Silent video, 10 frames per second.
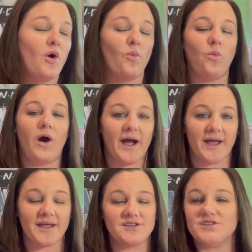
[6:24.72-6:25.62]

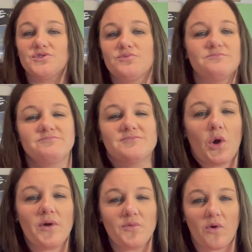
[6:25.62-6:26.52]
no
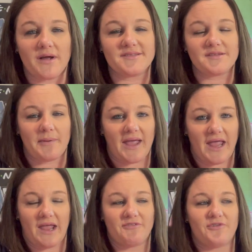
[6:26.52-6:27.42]
one wants to
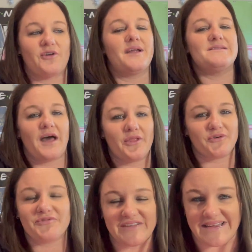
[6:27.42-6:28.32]
pay for
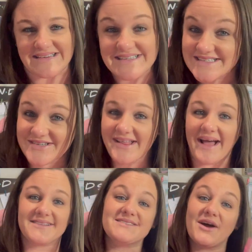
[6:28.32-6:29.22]
another fee to do
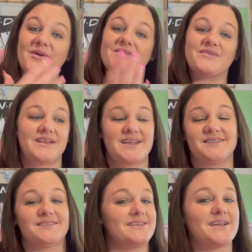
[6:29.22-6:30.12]
that. So you can
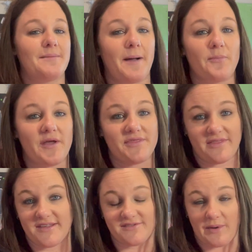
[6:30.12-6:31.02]
easily come up with
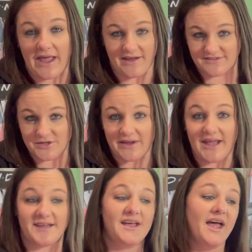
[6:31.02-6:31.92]
this way of doing
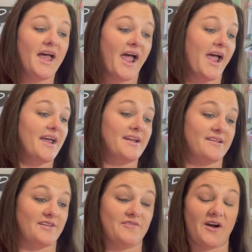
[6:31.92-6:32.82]
it. And
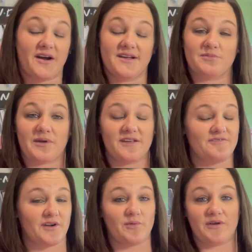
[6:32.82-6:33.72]
so far it's working
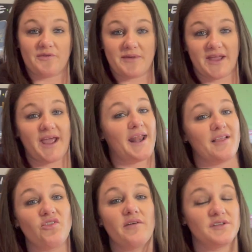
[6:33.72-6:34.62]
very well for me and I
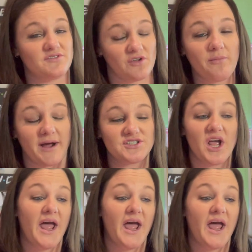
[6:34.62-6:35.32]
love it so much.